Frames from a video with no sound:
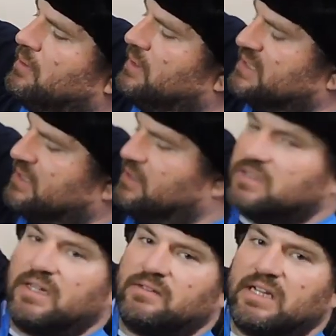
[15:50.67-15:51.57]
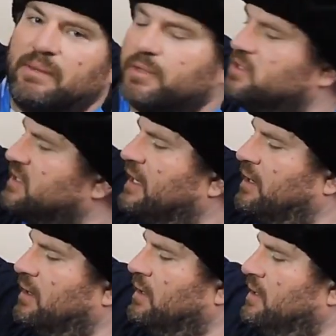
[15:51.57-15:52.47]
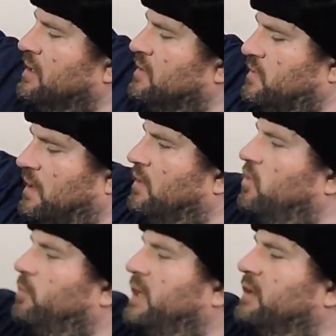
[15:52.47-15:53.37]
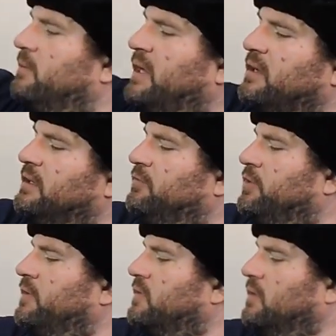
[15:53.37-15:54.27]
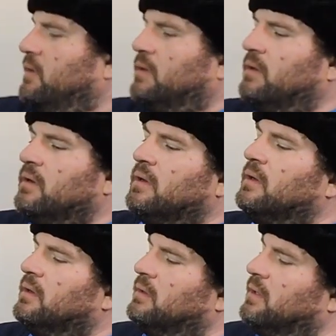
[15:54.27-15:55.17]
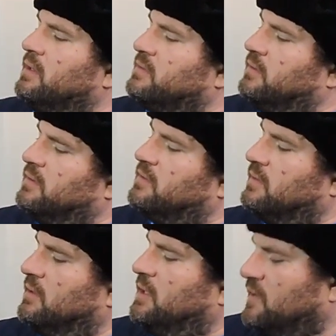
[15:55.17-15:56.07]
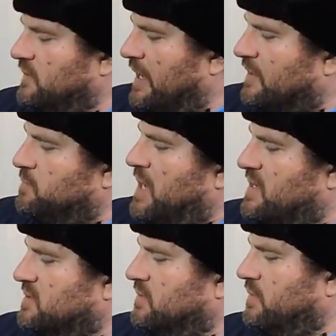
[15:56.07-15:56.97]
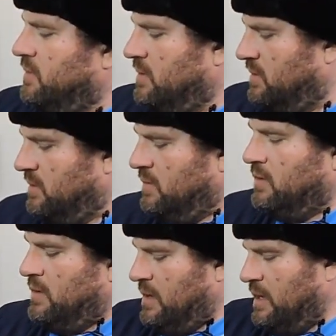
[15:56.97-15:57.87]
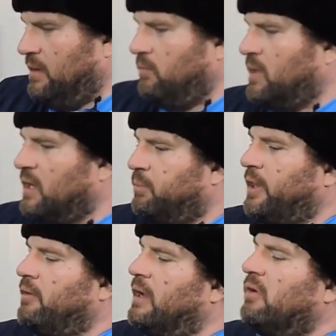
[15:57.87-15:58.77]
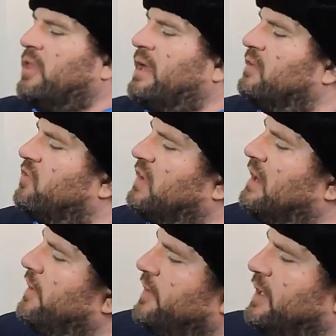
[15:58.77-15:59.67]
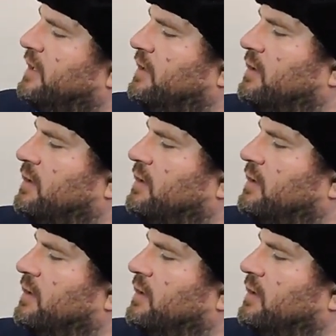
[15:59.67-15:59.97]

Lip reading: It's going to sit on top of your skate, so that will make a difference. Also, this knee stack is massive. We'll kind of play around with that and see how I like it